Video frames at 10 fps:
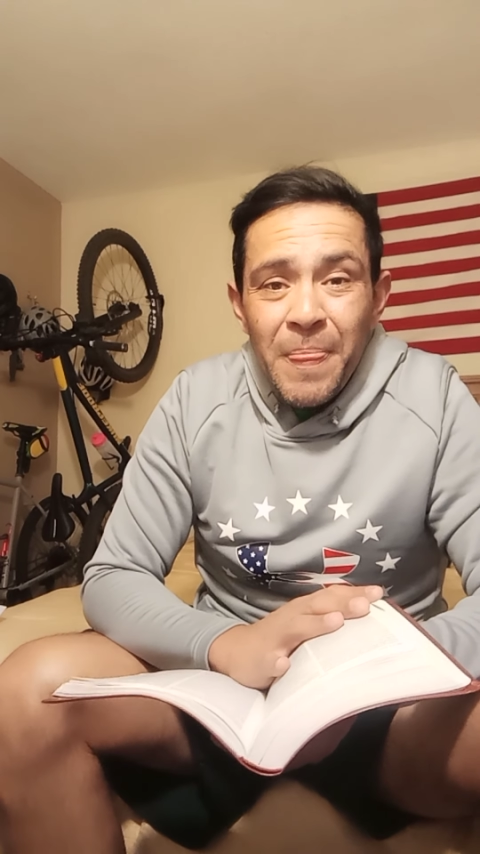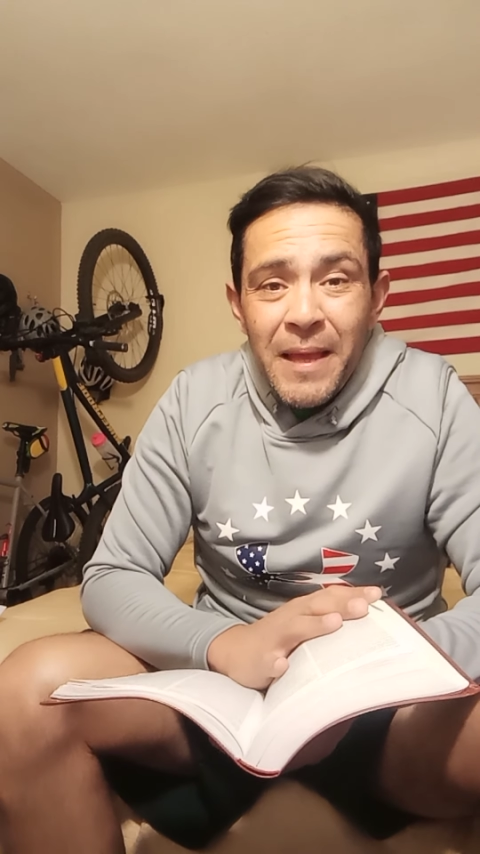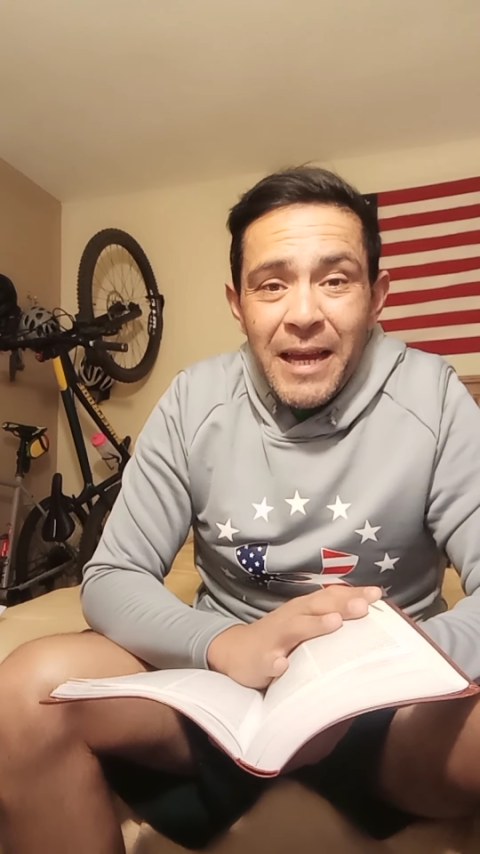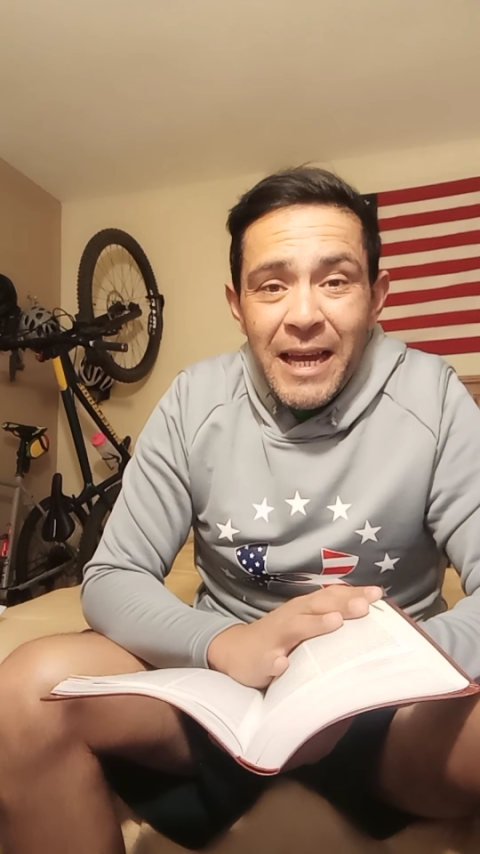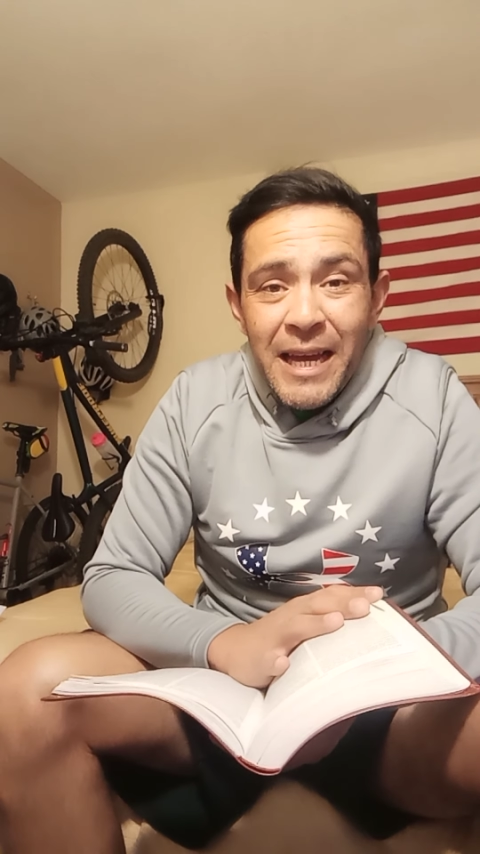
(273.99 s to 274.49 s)

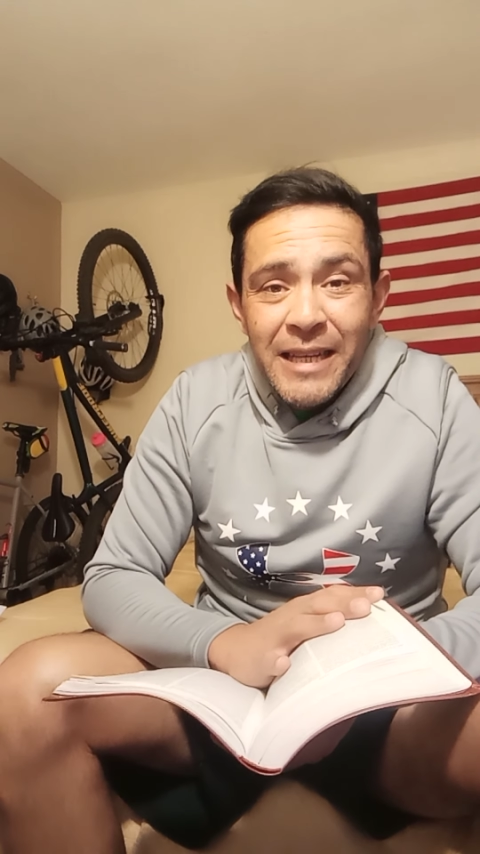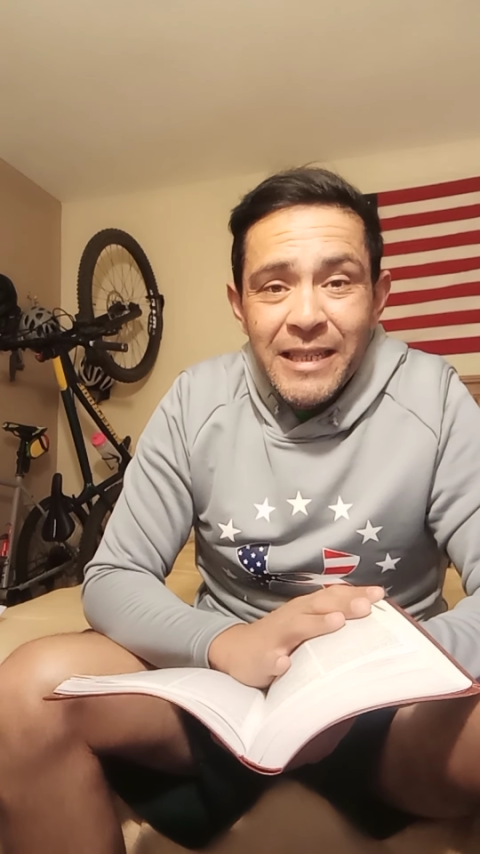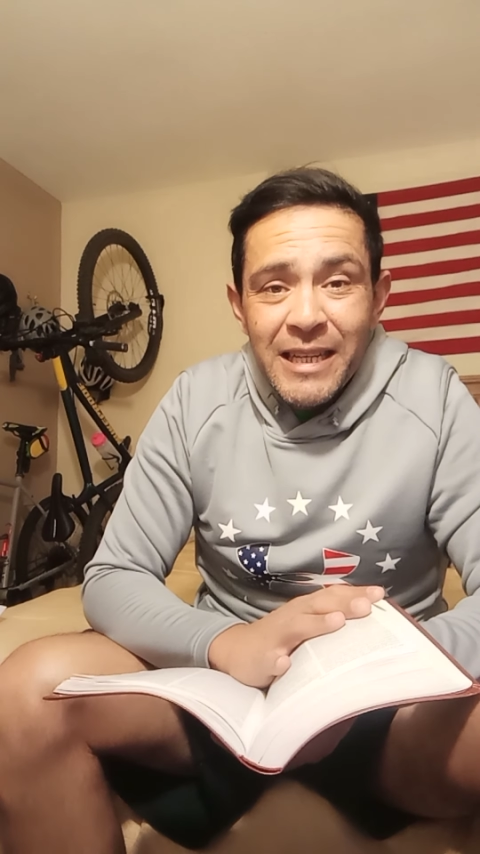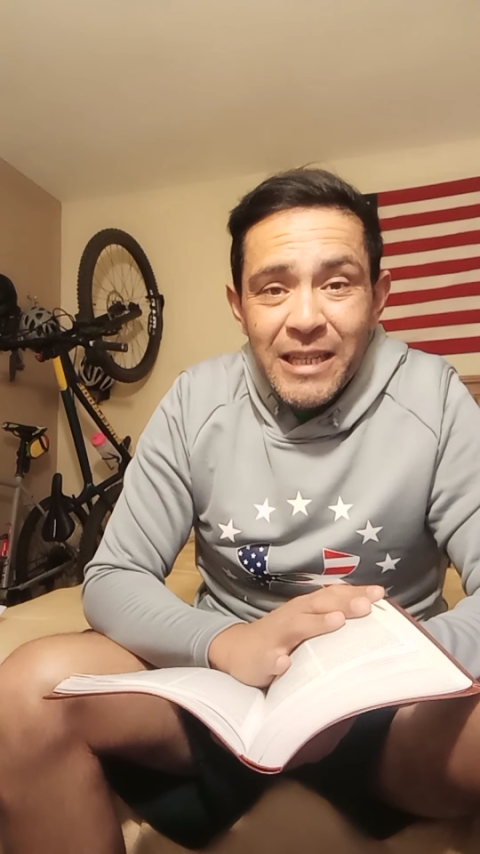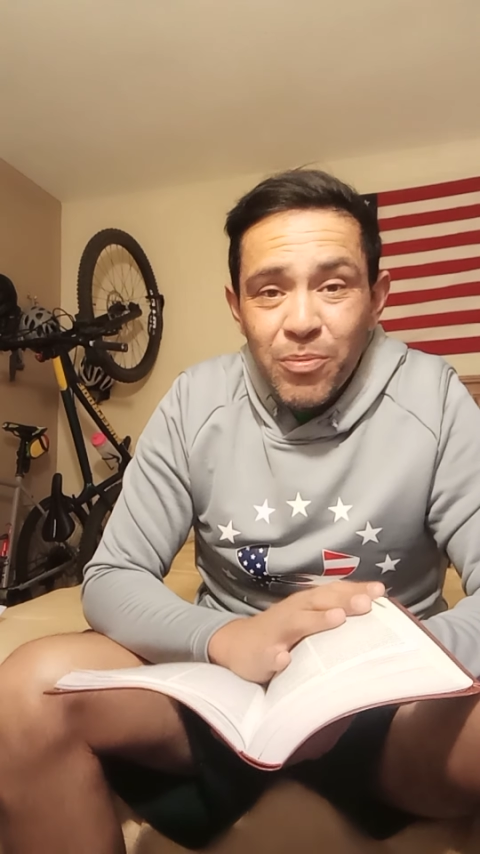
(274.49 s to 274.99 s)
And uh,
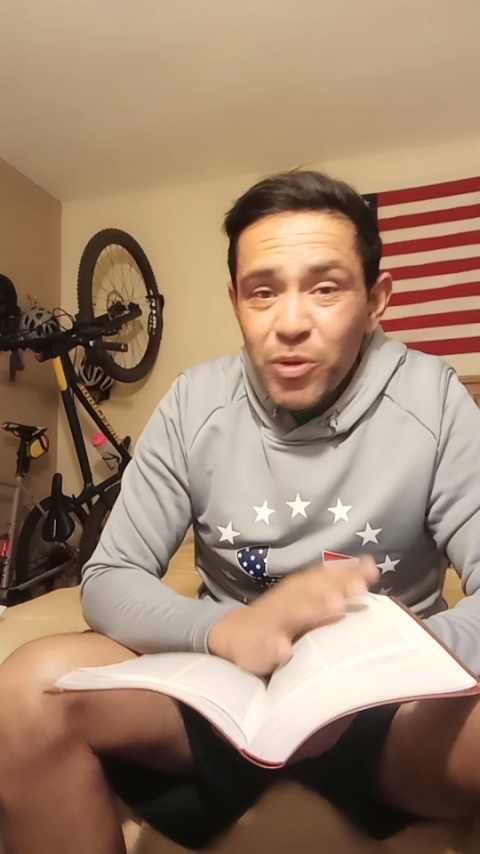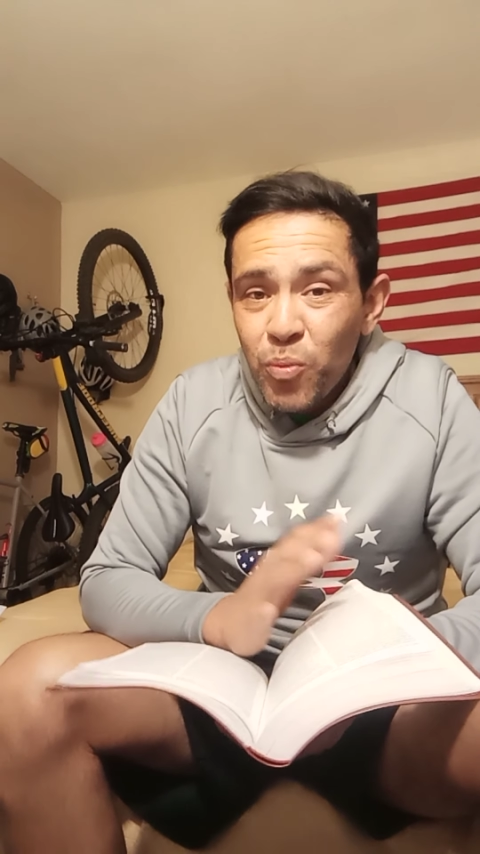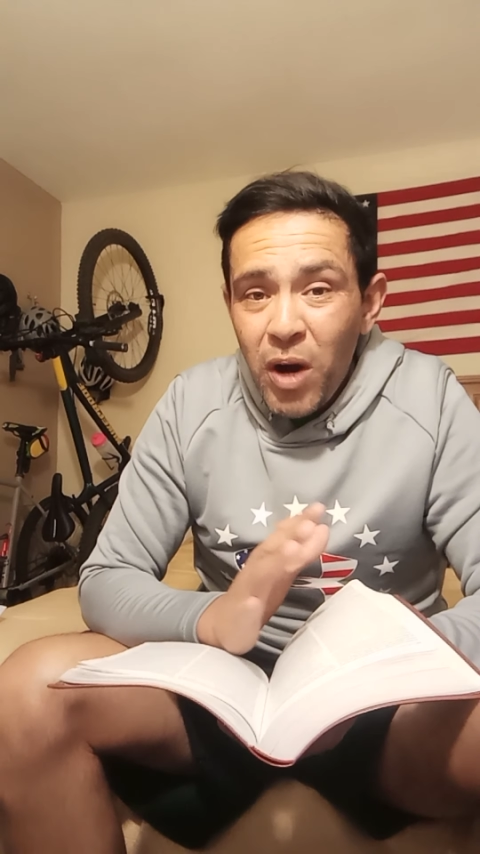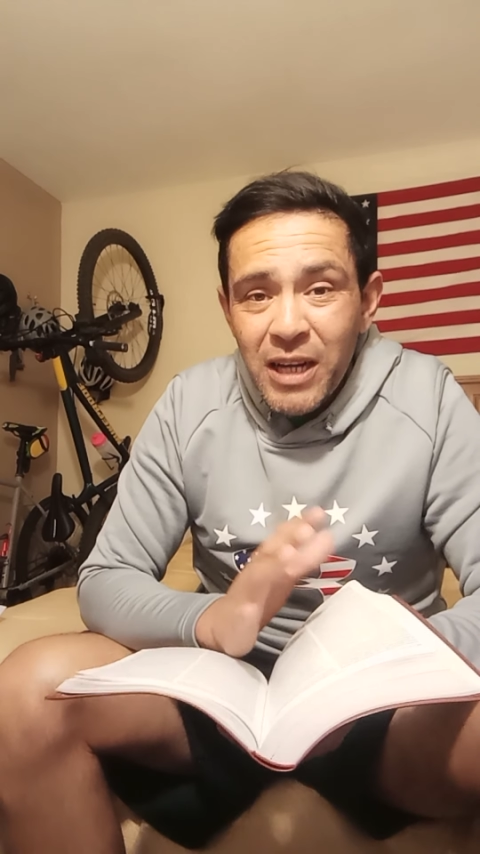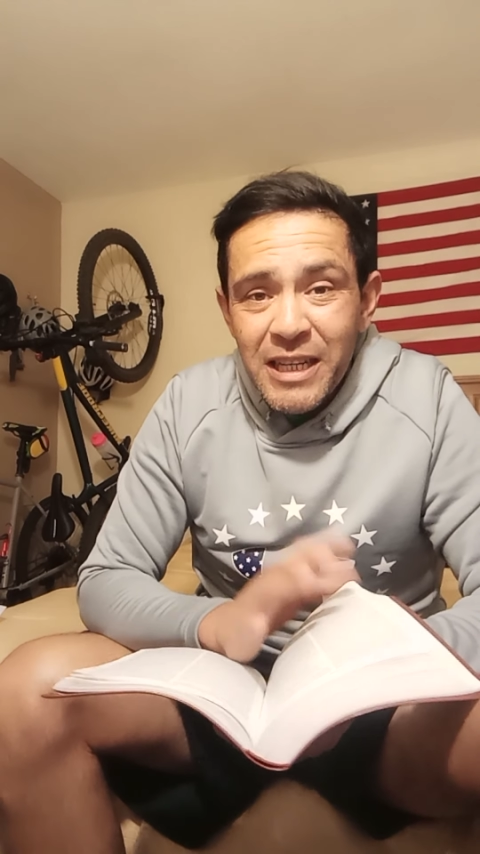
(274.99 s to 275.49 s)
he was
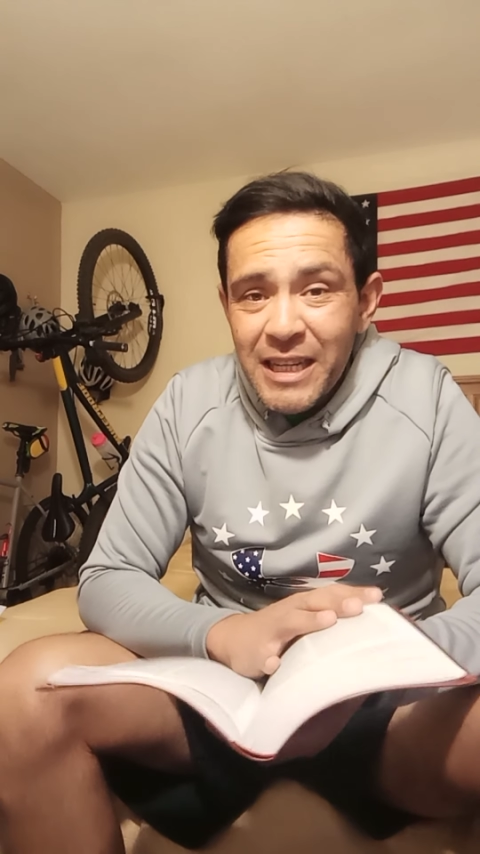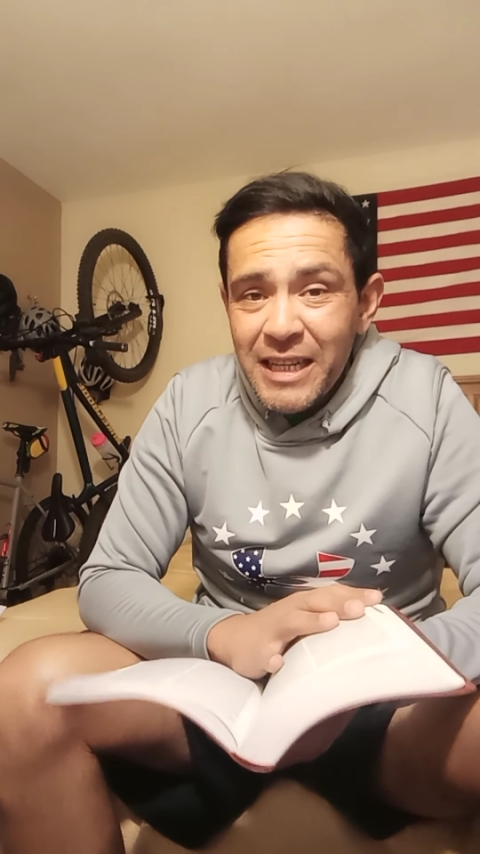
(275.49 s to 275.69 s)
walking